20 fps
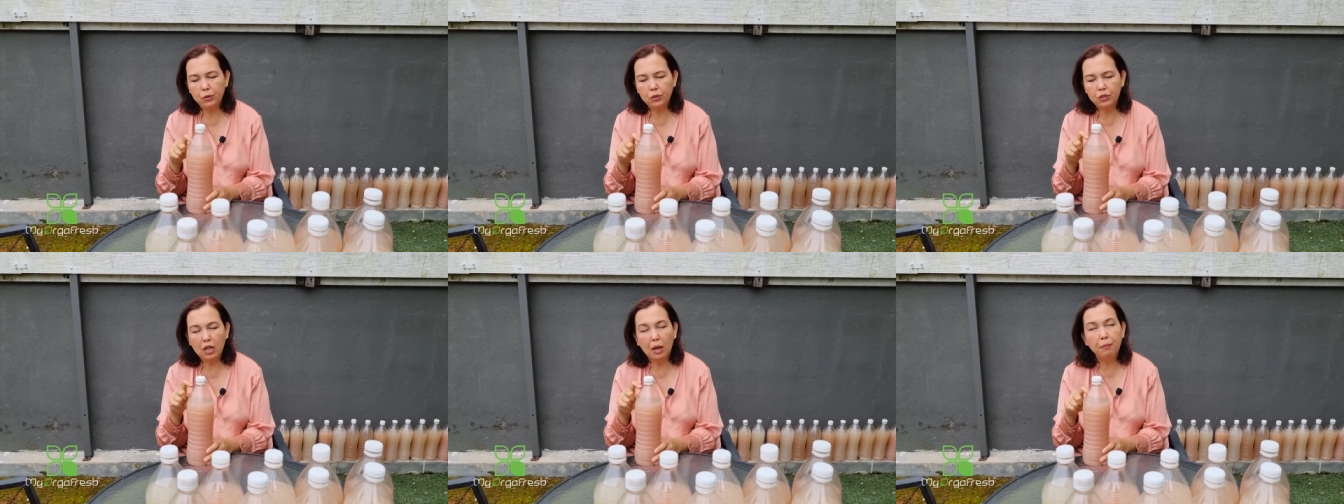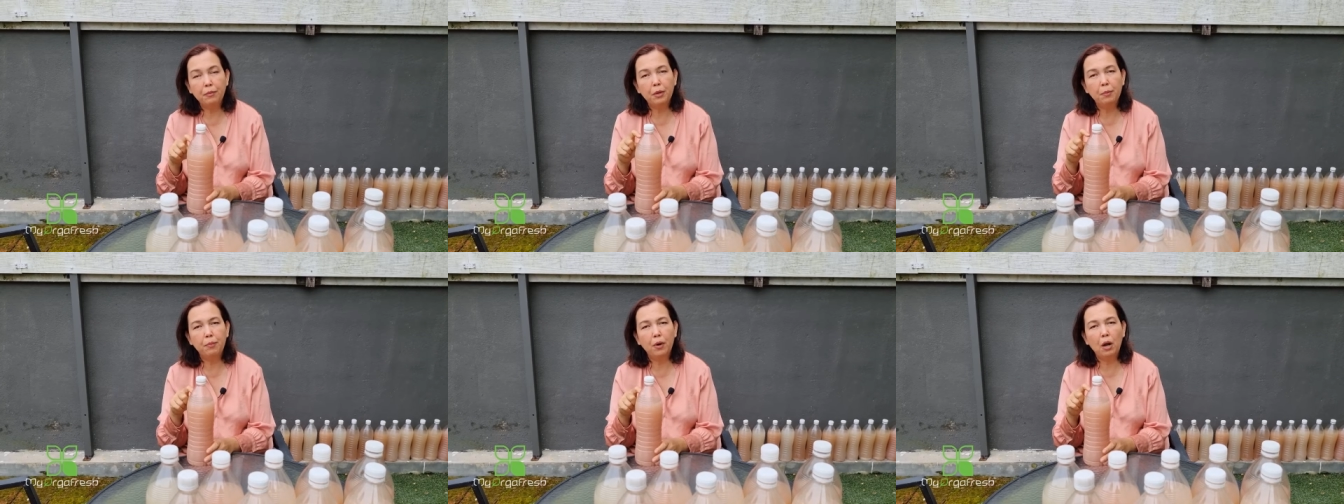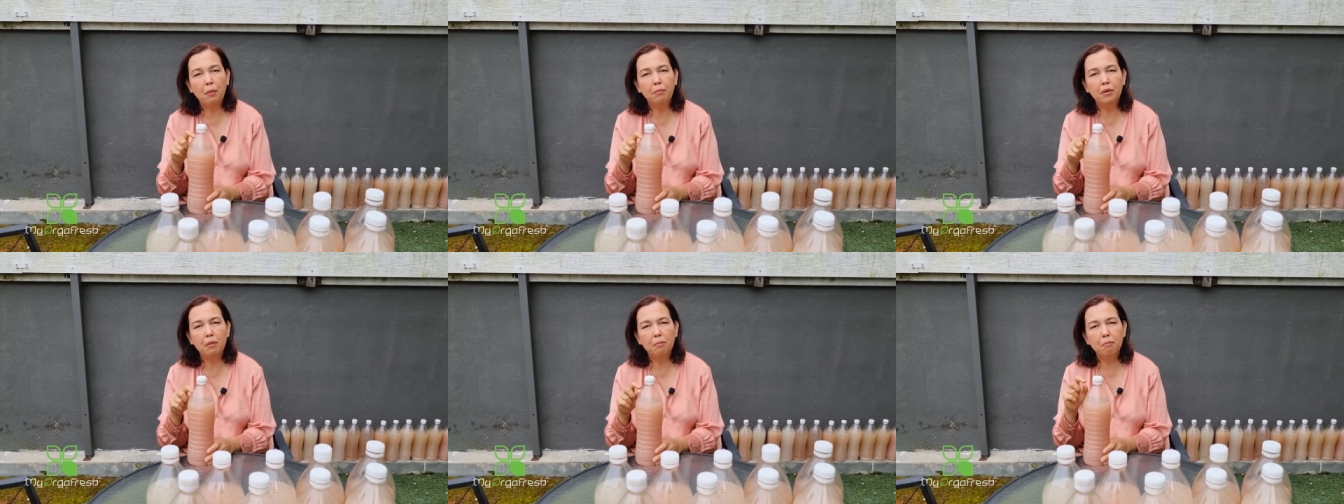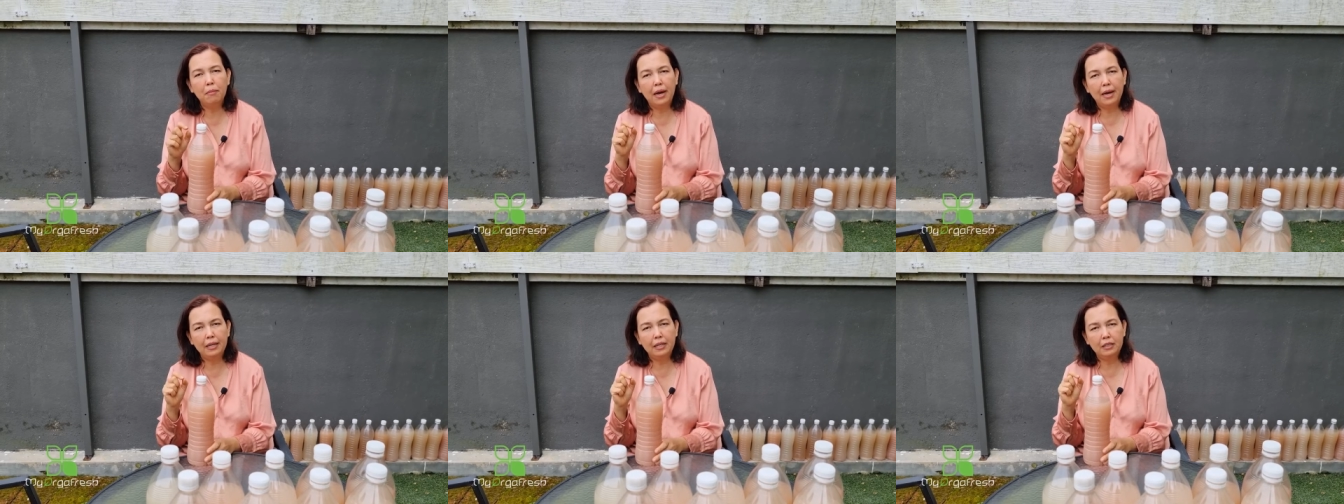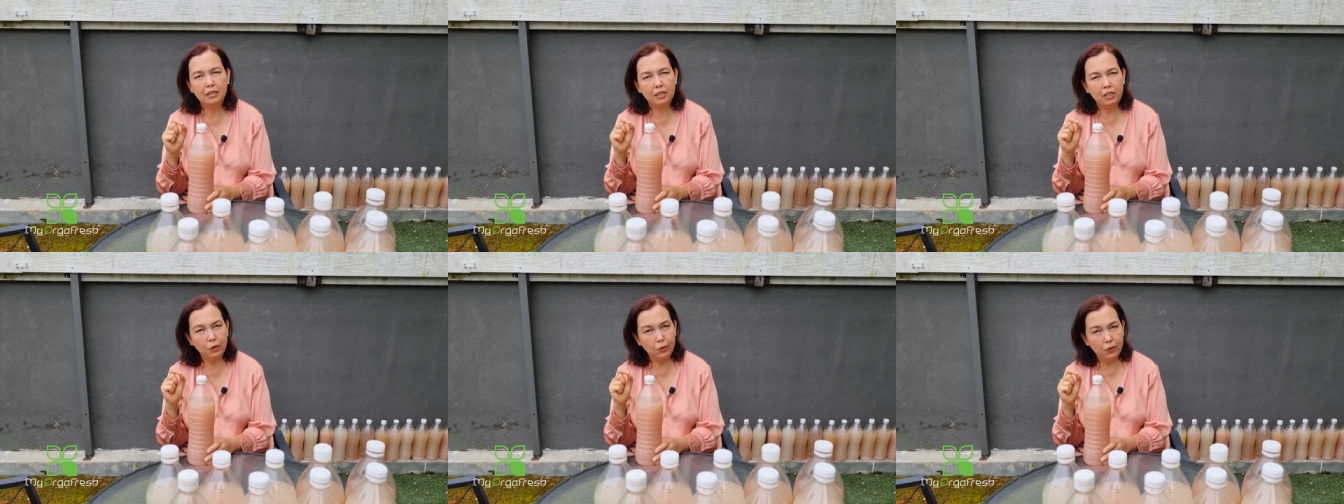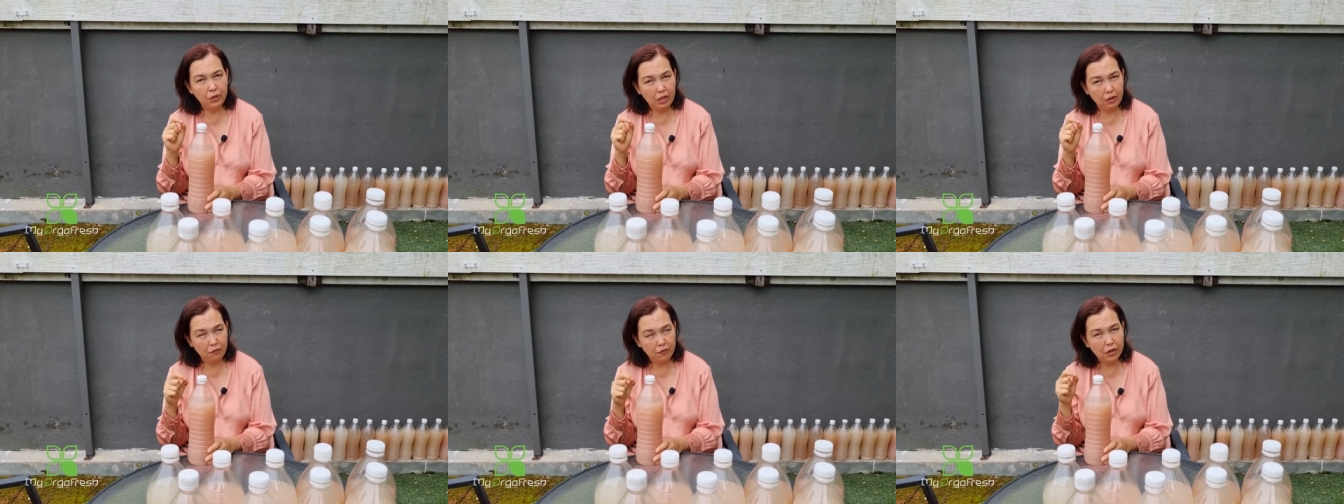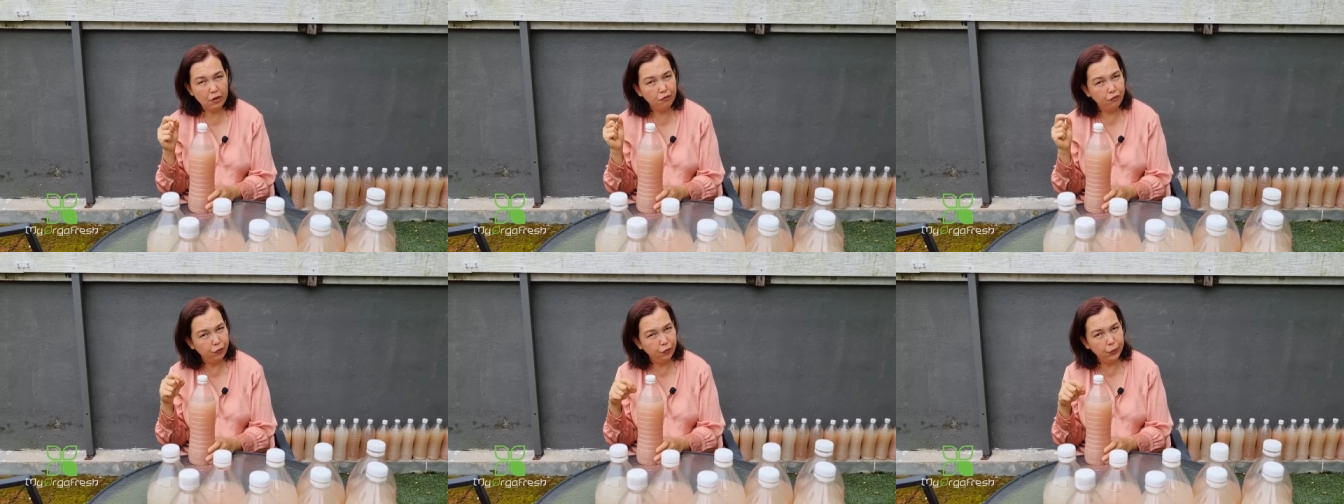I try to solve the problem by
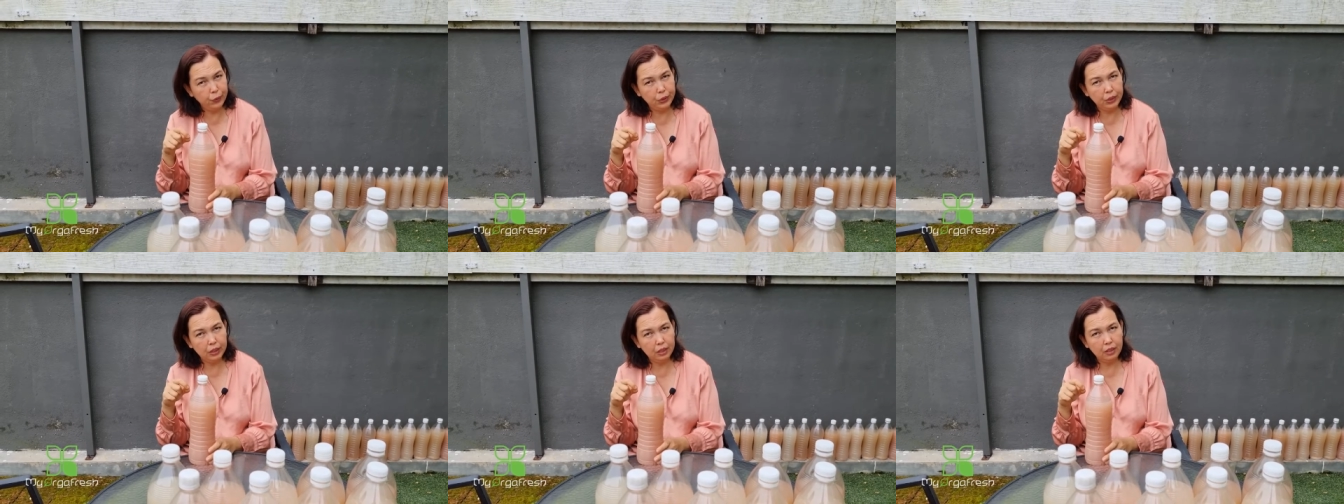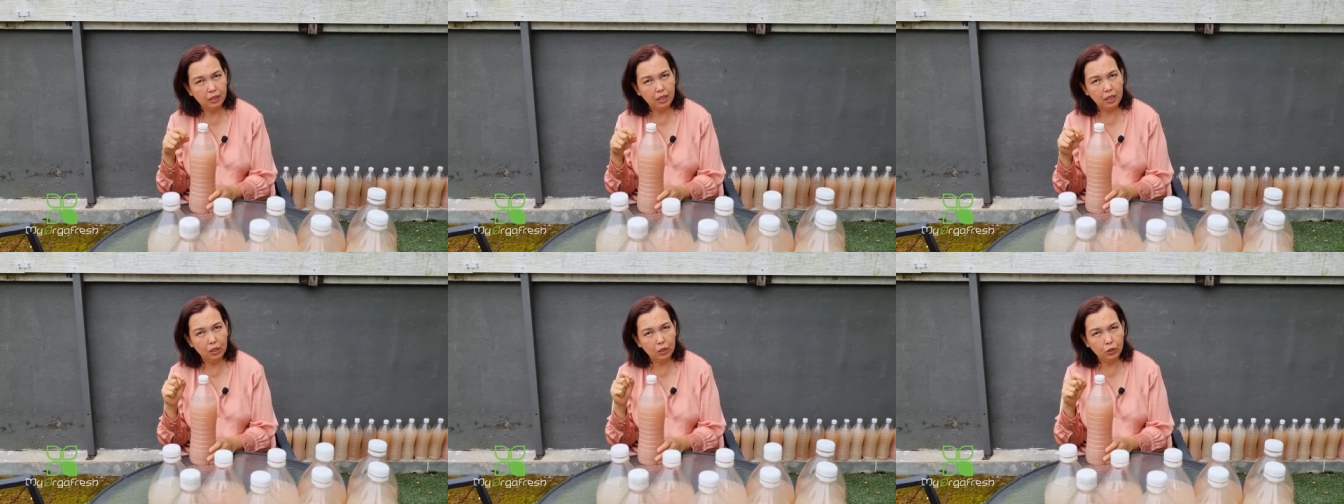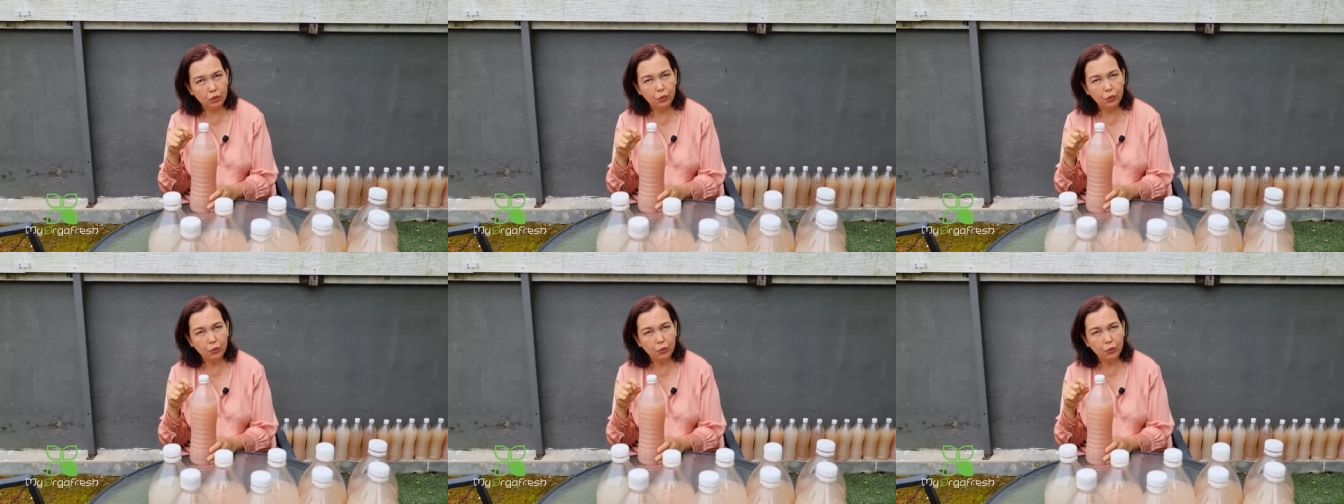still giving food